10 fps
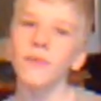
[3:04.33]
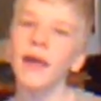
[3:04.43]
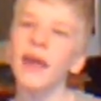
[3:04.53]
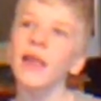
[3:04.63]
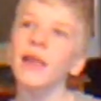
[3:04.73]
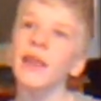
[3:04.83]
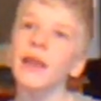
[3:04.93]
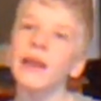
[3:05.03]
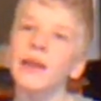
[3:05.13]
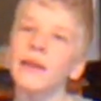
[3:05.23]

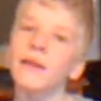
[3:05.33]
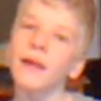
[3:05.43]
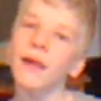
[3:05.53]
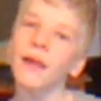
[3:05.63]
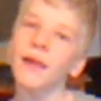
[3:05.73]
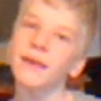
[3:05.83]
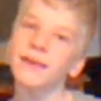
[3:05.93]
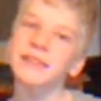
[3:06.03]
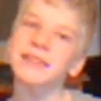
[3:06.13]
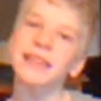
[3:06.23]
well,
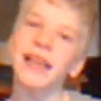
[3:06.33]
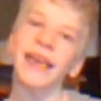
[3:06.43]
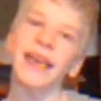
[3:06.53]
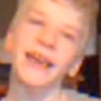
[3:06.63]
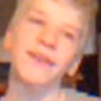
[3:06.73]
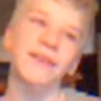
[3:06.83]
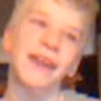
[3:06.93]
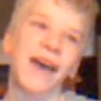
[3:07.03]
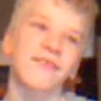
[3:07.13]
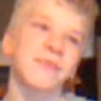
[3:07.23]
singing would
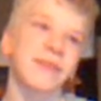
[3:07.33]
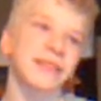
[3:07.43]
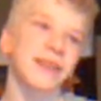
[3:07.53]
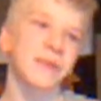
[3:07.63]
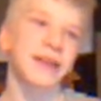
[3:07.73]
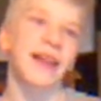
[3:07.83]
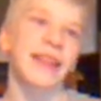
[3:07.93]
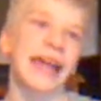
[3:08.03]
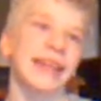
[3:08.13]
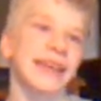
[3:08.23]
have to be somewhere on
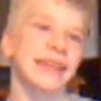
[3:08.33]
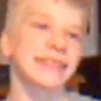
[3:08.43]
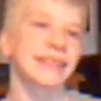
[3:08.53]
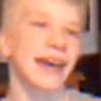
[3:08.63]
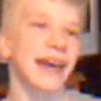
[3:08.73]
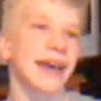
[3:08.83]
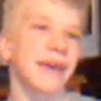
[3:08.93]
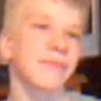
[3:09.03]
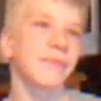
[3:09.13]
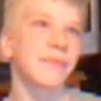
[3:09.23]
that list.
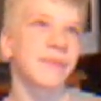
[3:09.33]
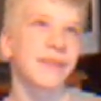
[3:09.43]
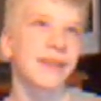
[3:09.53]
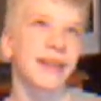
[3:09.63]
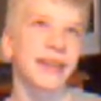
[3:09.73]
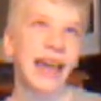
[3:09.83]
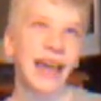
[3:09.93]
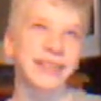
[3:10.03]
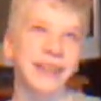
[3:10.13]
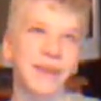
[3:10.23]
Um,
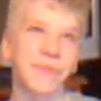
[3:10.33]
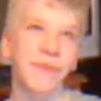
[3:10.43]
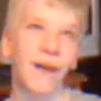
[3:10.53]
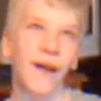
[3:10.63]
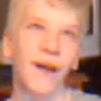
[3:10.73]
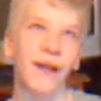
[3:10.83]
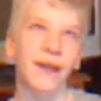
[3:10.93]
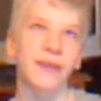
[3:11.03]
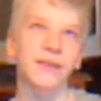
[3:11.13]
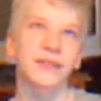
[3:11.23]
catching a ball
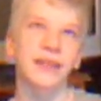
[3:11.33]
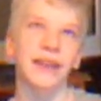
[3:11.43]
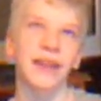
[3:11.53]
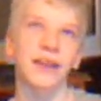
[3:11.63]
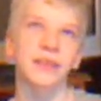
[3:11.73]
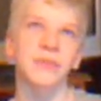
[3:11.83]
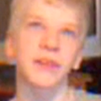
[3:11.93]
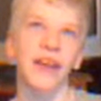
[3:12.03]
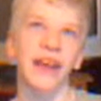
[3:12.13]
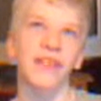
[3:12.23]
that usually nails
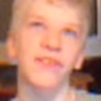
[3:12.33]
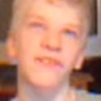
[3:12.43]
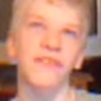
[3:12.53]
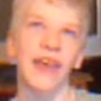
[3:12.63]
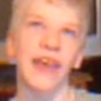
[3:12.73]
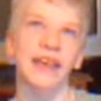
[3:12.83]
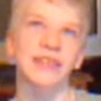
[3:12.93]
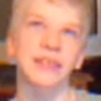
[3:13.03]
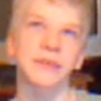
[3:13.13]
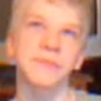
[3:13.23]
me right in the
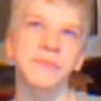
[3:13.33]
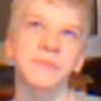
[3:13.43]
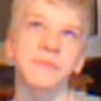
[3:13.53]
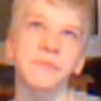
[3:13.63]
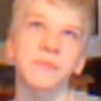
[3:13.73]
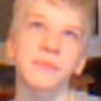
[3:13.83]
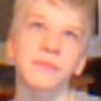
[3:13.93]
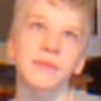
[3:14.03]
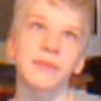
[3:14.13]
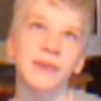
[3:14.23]
face. Um,
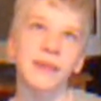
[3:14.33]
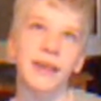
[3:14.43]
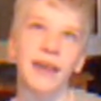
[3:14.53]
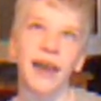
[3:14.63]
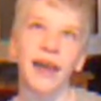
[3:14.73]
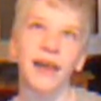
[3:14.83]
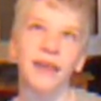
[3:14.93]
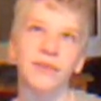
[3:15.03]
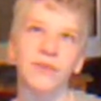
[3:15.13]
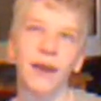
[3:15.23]

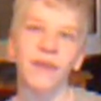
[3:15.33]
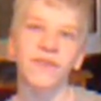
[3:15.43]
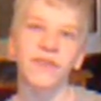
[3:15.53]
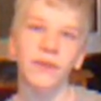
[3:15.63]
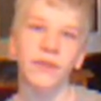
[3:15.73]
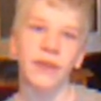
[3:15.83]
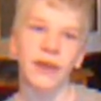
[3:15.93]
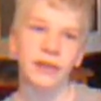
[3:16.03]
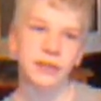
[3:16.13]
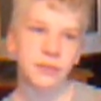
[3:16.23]
yeah, quite a few
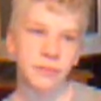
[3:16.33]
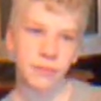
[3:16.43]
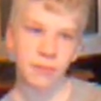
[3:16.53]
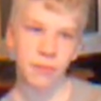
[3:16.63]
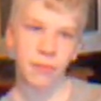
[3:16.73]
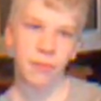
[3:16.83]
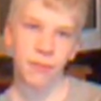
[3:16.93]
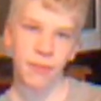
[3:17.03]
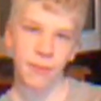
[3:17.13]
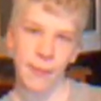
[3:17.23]
things.
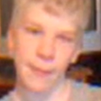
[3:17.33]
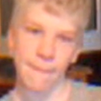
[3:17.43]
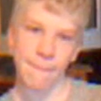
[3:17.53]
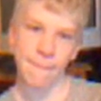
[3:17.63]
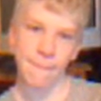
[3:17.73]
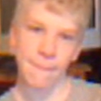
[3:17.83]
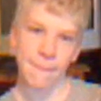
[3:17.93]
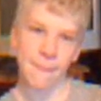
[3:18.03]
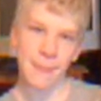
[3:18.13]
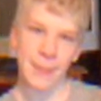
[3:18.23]
Do you play
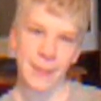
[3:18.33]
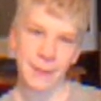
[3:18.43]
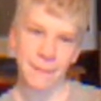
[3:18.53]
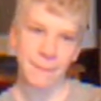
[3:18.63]
sports?